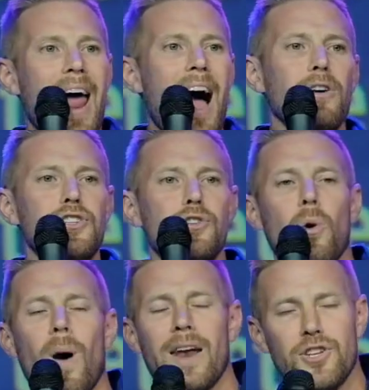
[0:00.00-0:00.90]
How could you
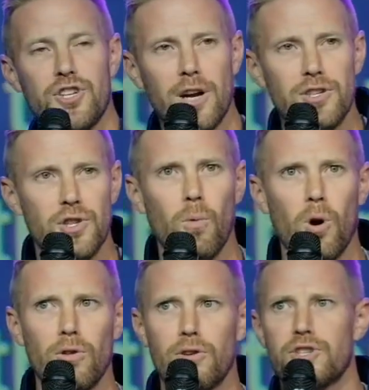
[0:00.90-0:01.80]
go out and judge the
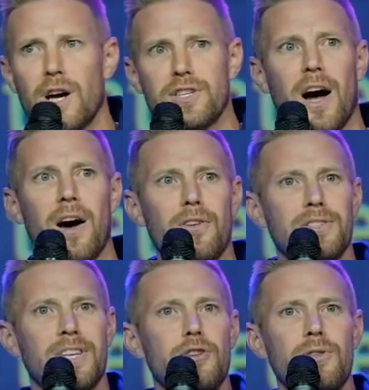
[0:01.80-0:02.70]
world or judge others?
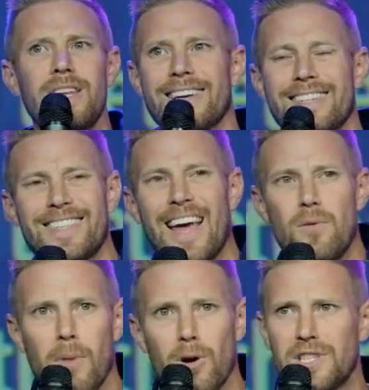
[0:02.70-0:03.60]
And you need to extend
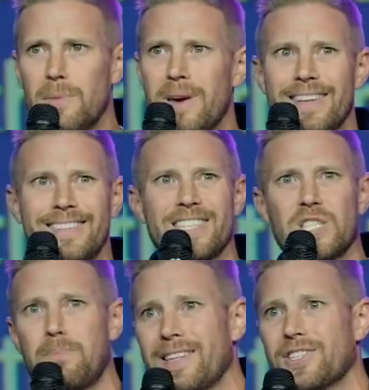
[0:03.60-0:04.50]
mercy, be a
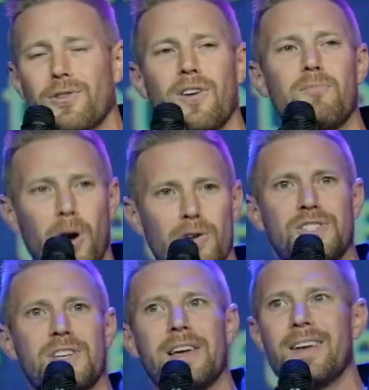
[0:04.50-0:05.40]
dispenser of
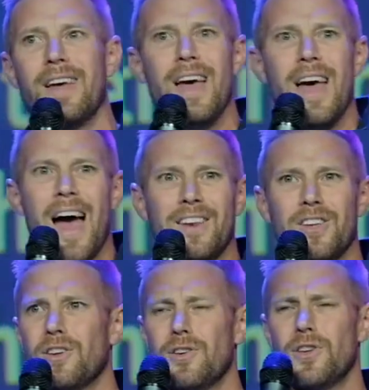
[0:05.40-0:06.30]
mercy. And
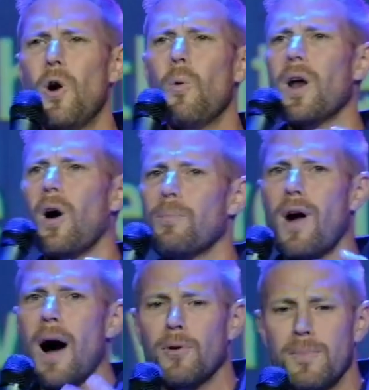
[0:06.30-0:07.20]
you know what our
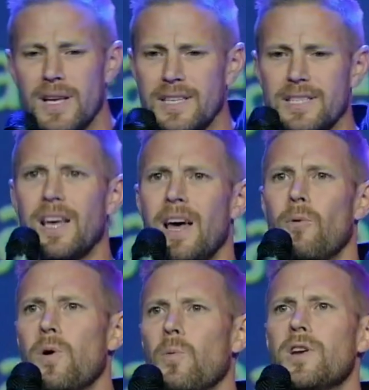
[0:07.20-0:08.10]
problem is
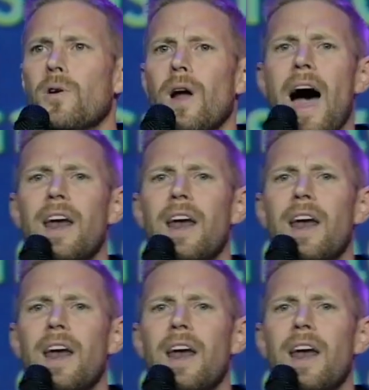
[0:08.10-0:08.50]
we don't know